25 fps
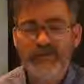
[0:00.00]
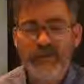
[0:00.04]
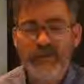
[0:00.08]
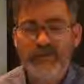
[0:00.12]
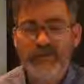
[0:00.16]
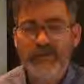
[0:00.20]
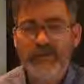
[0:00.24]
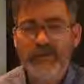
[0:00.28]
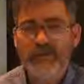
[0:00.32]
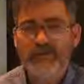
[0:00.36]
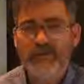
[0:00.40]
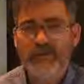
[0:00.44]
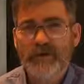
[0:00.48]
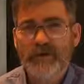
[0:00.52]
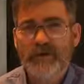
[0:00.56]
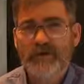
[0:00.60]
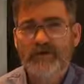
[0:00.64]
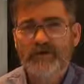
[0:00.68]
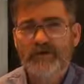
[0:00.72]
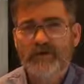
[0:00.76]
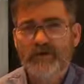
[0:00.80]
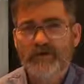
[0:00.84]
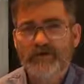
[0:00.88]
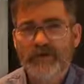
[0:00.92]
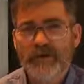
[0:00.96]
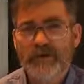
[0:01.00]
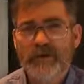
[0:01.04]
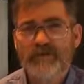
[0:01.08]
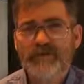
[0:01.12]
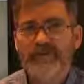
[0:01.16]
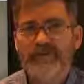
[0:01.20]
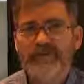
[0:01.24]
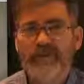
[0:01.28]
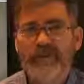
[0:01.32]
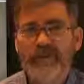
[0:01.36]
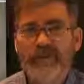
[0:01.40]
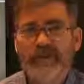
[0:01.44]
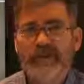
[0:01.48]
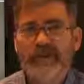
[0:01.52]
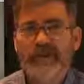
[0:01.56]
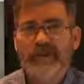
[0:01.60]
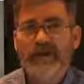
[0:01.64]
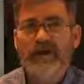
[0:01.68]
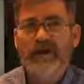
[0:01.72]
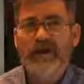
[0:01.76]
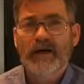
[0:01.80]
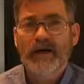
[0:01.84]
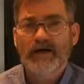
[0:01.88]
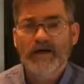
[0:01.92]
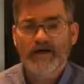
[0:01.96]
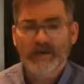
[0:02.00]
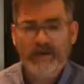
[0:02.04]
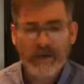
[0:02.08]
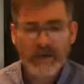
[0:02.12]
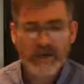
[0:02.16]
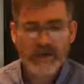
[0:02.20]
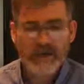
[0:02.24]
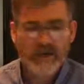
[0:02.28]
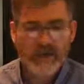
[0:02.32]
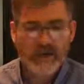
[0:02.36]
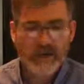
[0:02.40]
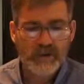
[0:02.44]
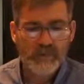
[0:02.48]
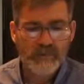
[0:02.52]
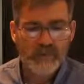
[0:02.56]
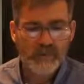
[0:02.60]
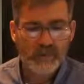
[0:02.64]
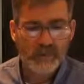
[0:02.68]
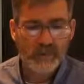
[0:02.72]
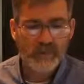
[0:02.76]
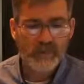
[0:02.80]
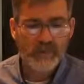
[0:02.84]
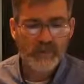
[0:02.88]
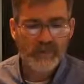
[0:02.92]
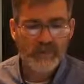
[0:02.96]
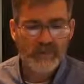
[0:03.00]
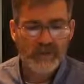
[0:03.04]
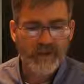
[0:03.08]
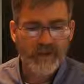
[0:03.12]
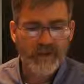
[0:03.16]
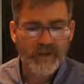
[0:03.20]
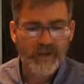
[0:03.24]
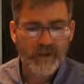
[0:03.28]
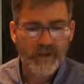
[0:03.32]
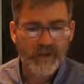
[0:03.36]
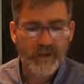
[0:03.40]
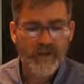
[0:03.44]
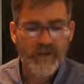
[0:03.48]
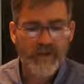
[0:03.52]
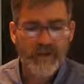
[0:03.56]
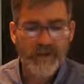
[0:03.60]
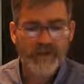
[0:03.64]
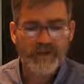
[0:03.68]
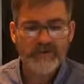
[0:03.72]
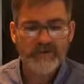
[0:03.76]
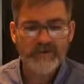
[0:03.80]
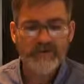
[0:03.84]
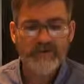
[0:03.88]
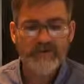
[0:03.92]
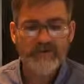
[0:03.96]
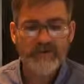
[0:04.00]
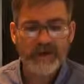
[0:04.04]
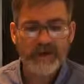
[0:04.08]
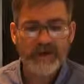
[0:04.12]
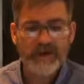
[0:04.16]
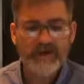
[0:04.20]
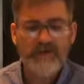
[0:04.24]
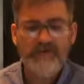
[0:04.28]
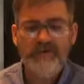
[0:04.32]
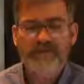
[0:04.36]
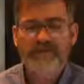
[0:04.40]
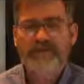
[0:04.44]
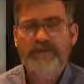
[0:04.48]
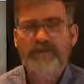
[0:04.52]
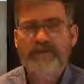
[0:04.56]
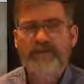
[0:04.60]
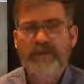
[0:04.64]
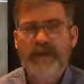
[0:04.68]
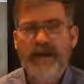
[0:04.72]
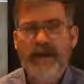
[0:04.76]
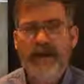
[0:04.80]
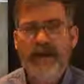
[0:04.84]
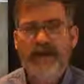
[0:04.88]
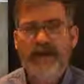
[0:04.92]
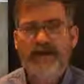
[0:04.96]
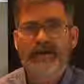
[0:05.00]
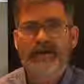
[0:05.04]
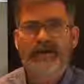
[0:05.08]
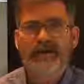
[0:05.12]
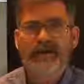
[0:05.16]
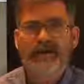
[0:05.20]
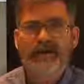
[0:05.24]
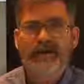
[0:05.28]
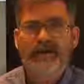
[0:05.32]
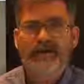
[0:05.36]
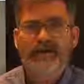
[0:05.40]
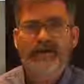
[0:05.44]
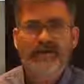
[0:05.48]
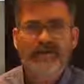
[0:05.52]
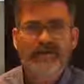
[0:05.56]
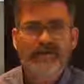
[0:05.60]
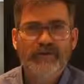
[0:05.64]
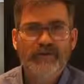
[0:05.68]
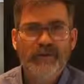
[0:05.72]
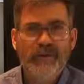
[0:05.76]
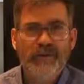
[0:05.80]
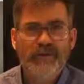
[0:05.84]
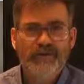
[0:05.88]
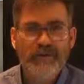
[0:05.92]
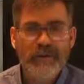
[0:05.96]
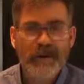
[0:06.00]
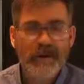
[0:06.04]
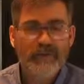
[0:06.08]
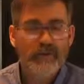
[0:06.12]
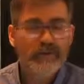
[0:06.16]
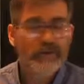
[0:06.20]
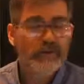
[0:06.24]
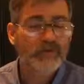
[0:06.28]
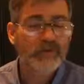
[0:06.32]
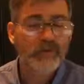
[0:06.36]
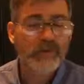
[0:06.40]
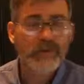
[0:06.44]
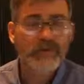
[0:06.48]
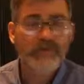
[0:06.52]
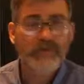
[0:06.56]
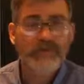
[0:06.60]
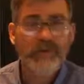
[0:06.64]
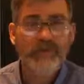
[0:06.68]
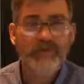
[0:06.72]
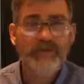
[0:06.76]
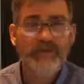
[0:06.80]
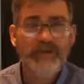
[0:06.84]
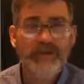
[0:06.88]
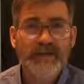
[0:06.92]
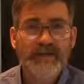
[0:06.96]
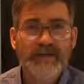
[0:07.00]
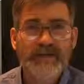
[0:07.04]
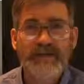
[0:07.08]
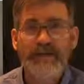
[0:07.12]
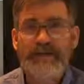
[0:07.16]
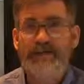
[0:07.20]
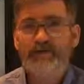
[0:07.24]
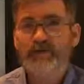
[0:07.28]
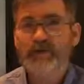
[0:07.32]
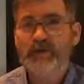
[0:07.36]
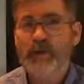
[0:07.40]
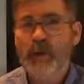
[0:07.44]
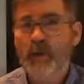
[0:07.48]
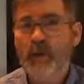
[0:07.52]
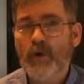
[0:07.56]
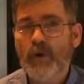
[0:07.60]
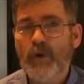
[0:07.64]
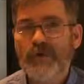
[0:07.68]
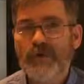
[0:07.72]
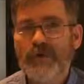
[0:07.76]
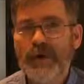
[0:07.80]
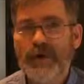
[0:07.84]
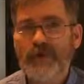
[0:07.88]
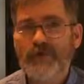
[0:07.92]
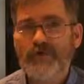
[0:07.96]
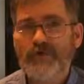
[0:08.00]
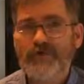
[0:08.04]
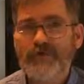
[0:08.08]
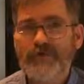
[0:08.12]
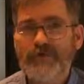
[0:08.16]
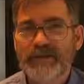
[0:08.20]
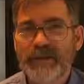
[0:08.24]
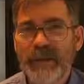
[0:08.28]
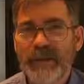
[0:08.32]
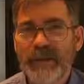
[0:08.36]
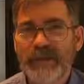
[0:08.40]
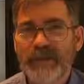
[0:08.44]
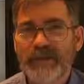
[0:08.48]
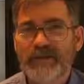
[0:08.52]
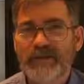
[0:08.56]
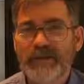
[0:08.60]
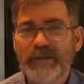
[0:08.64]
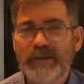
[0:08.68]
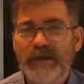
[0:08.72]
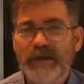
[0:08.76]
Ministry of Defense, Russia, for what they called exercise Zapad. It is supposed to happen in 2017. There is no announced date.